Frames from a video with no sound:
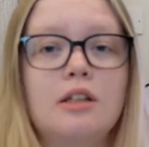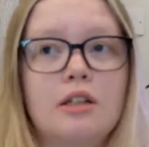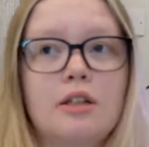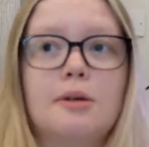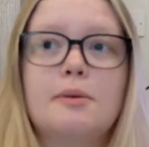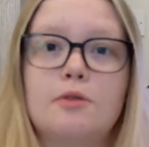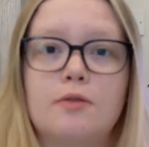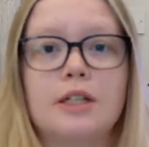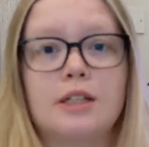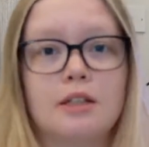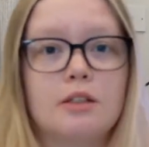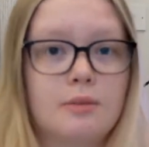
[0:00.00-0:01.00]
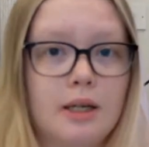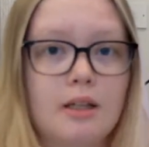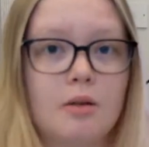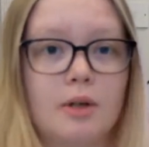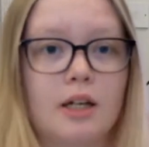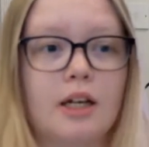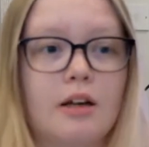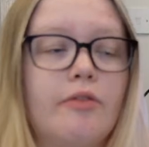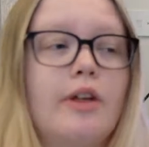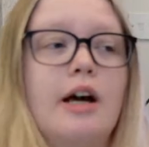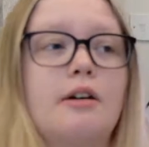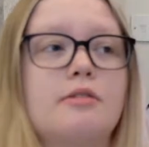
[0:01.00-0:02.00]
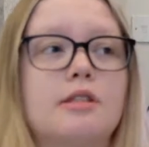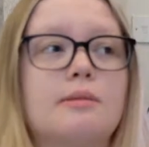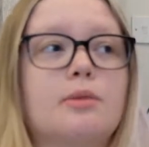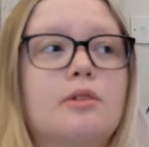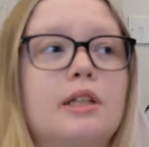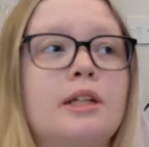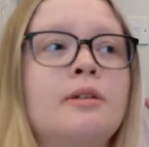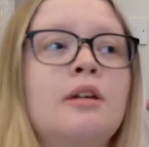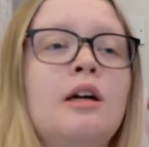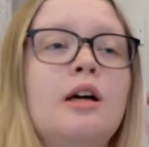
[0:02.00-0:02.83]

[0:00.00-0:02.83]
you know, it was really nice weather when I left the house this morning.